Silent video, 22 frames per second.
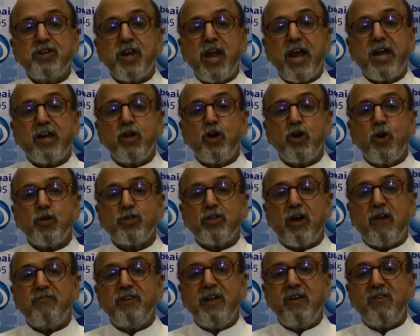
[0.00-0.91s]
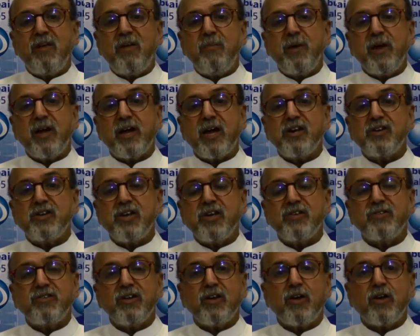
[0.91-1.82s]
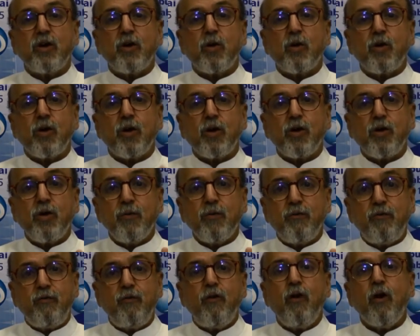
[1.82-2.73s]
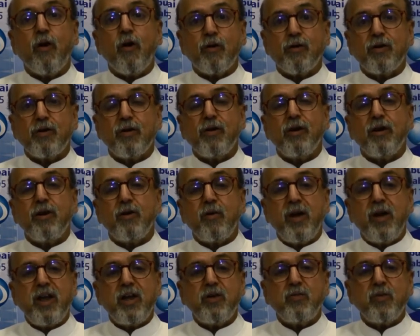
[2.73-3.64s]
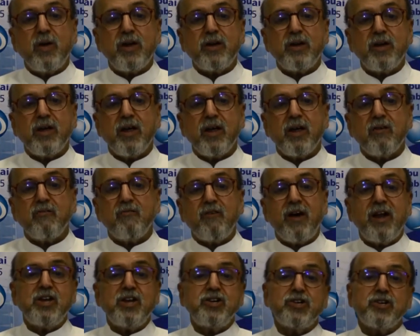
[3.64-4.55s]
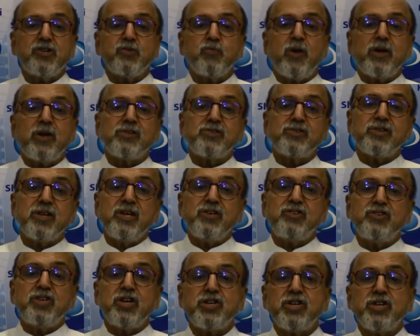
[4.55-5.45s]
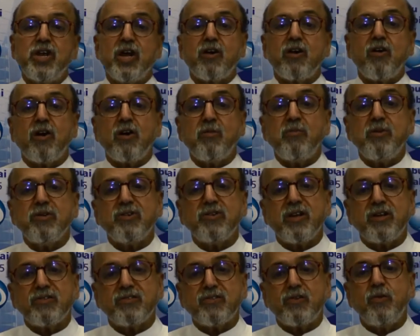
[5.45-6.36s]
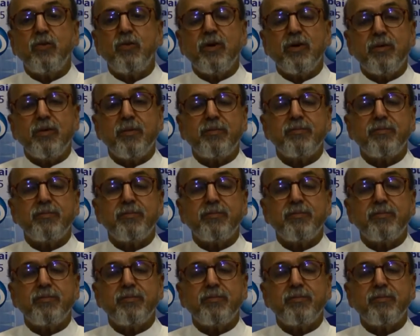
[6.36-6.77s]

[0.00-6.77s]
trade growth of developing countries in Q4 2020 vanishes once East Asian economies are excluded.